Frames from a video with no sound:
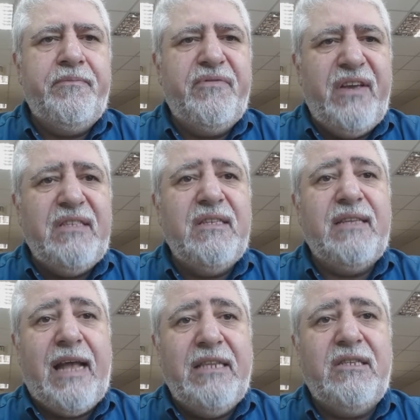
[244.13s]

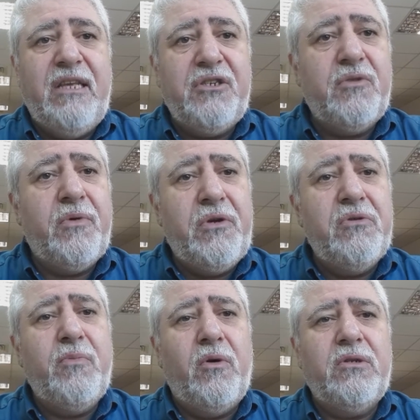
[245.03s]
phases and stages. We
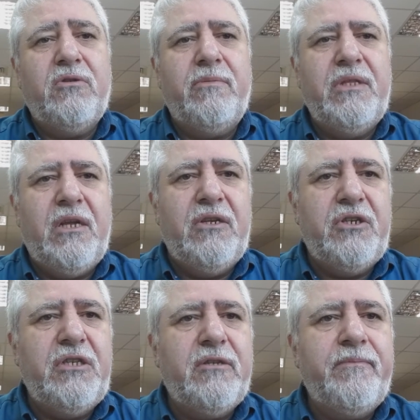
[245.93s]
use both
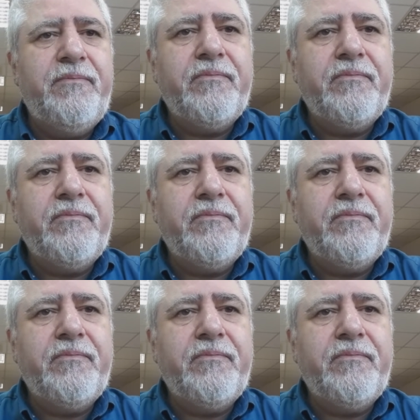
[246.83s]
terminologies,